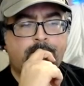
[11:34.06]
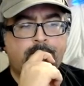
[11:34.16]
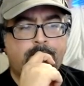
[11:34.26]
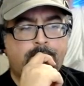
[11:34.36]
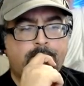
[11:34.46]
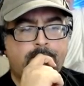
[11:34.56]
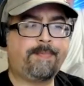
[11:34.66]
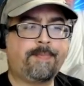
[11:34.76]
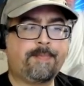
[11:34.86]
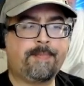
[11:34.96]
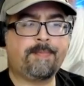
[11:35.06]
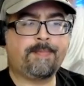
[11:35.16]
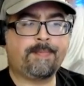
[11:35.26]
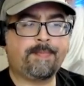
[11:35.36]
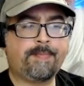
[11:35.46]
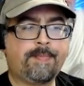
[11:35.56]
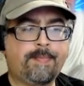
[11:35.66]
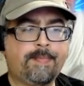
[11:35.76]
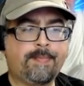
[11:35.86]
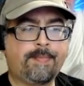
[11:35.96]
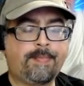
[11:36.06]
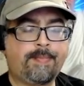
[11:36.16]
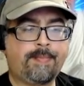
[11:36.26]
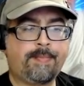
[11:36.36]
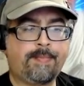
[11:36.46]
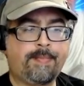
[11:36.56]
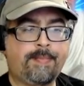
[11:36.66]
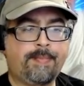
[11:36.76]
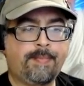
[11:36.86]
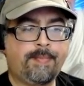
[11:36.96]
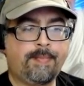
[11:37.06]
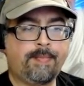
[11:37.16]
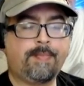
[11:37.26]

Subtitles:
[no speech]